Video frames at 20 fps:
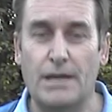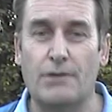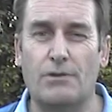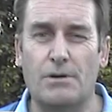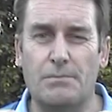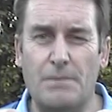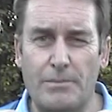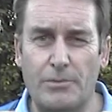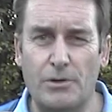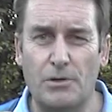
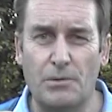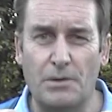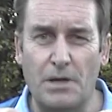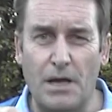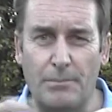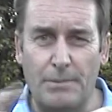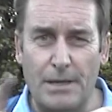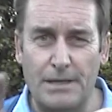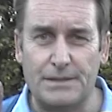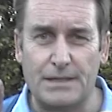Remember
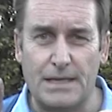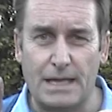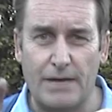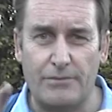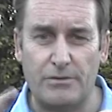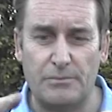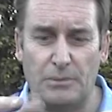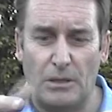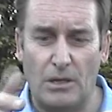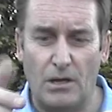about the
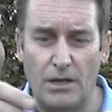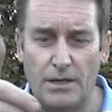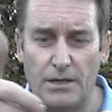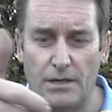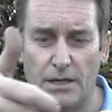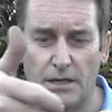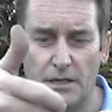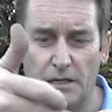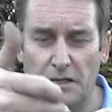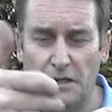cover ply?
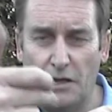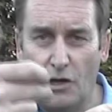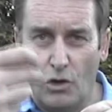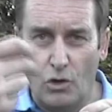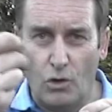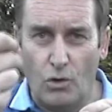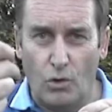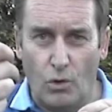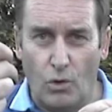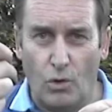
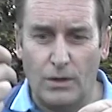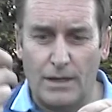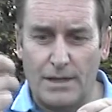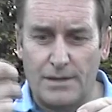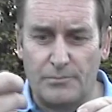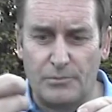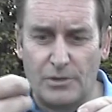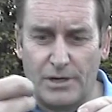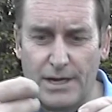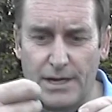All
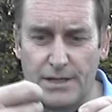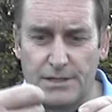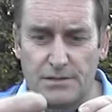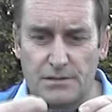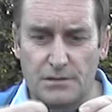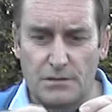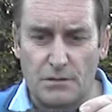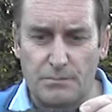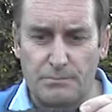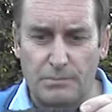other brands,
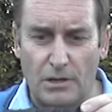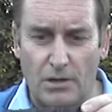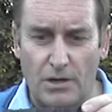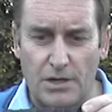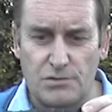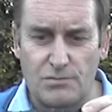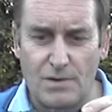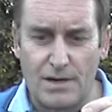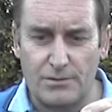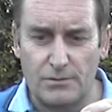the
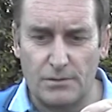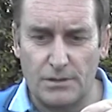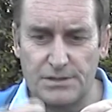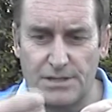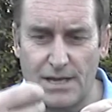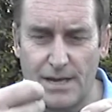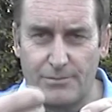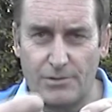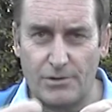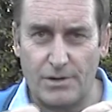plies run all the
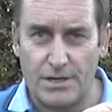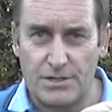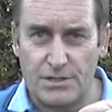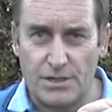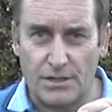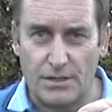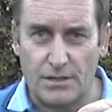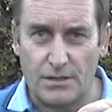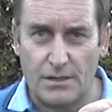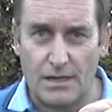same
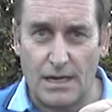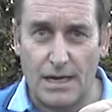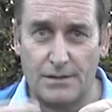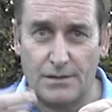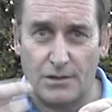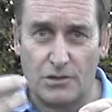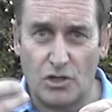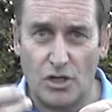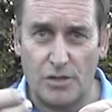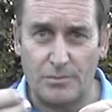direction, and
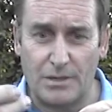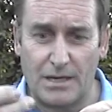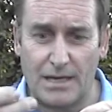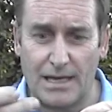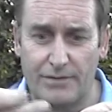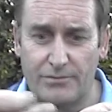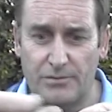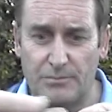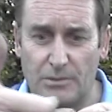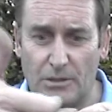the Cooper
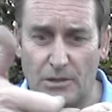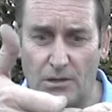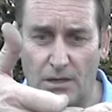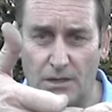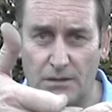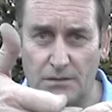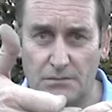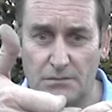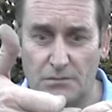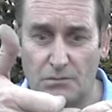cover
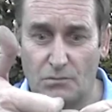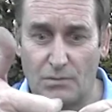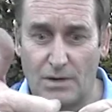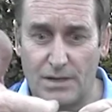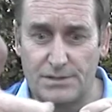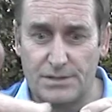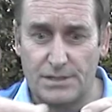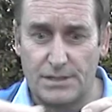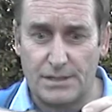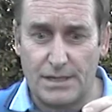ply
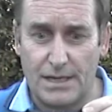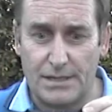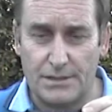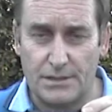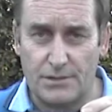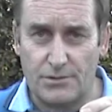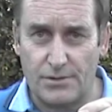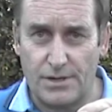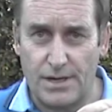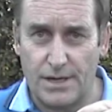runs at an
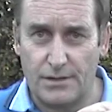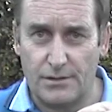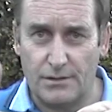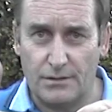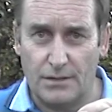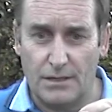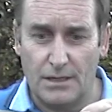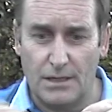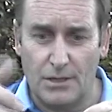8-degree angle,